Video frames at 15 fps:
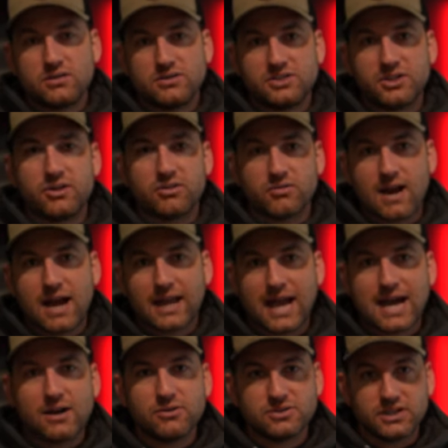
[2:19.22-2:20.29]
steering rack
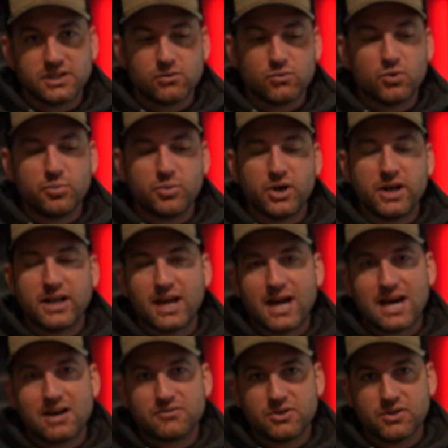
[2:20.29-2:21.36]
housing will break
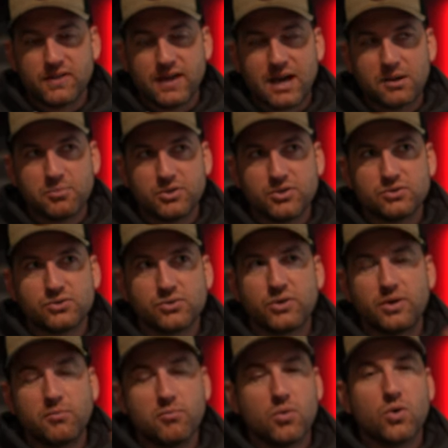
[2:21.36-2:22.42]
after that, but those
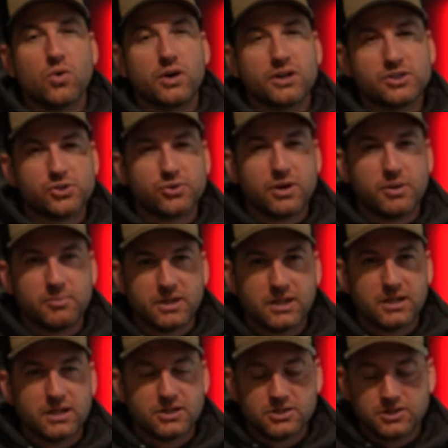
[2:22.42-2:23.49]
are in more extreme
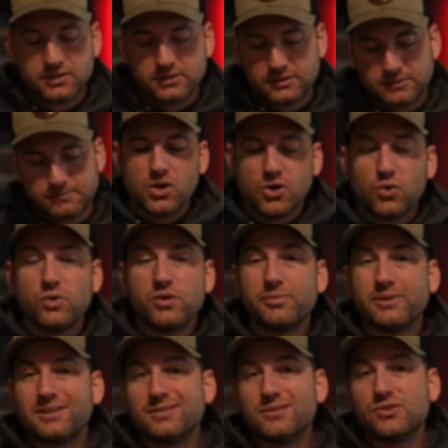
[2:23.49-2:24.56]
conditions. We've
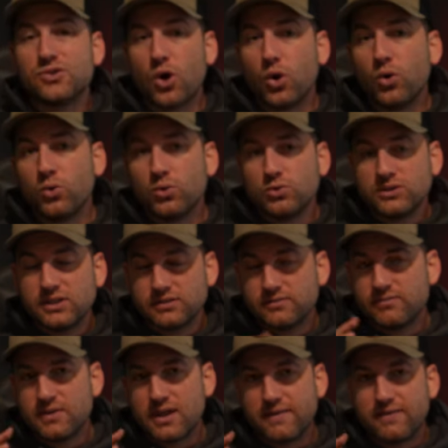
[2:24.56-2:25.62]
been told
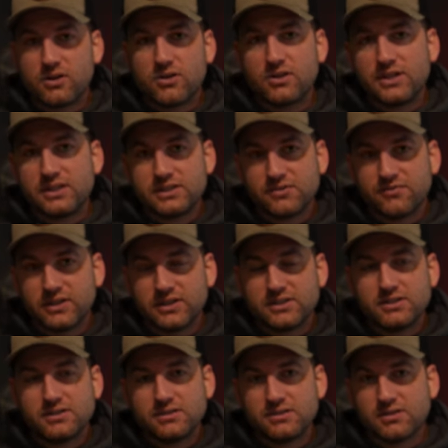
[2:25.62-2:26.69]
that there are easy
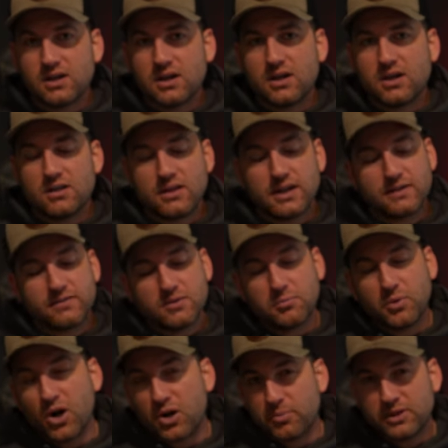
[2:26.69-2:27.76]
fixes, like the
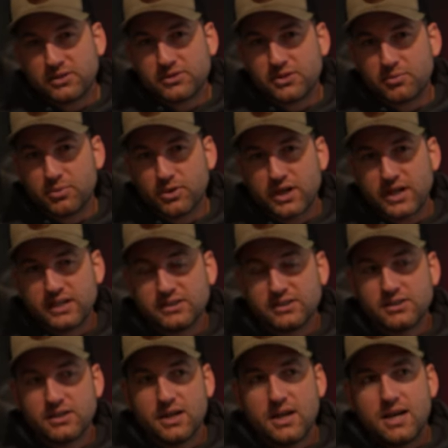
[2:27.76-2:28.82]
Bronc Buster
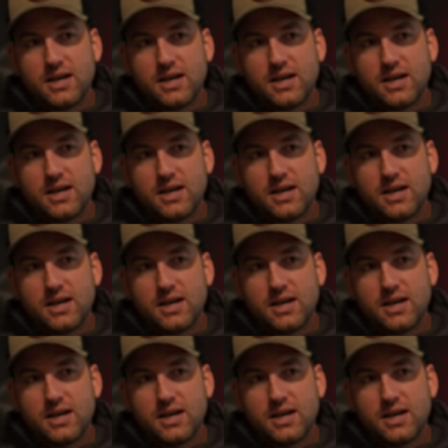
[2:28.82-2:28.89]
brace,